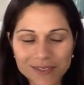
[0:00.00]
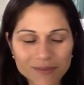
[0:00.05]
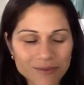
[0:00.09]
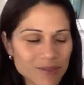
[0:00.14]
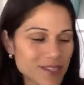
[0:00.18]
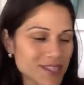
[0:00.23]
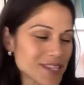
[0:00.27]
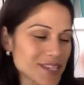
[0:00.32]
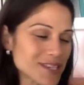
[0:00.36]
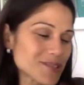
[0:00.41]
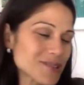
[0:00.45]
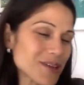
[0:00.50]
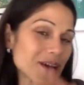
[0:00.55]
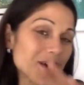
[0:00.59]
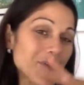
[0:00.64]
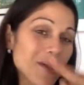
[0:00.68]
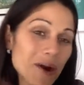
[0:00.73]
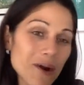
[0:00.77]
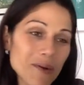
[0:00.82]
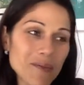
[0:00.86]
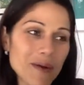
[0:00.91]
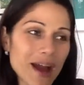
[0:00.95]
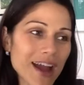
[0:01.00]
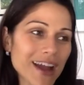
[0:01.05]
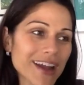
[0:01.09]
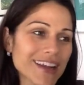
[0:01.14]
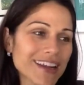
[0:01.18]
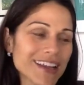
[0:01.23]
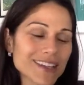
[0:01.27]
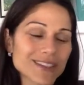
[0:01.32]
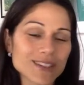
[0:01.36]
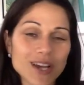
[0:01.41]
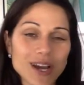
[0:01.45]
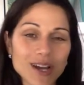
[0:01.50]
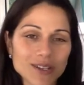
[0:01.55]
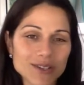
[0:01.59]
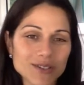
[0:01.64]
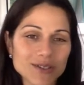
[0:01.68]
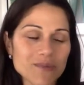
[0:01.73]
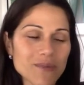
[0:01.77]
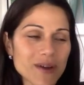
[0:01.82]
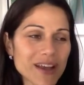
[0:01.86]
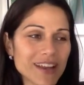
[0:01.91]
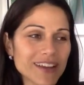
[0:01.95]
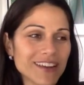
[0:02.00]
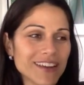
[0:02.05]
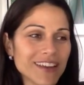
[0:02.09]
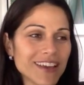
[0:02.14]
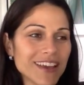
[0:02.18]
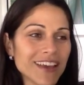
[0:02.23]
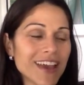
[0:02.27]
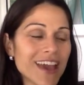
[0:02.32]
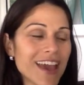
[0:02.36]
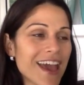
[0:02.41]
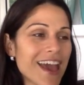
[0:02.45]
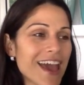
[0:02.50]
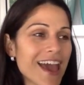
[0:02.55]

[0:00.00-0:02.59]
We'll see. So I go back and I talk to Wendy.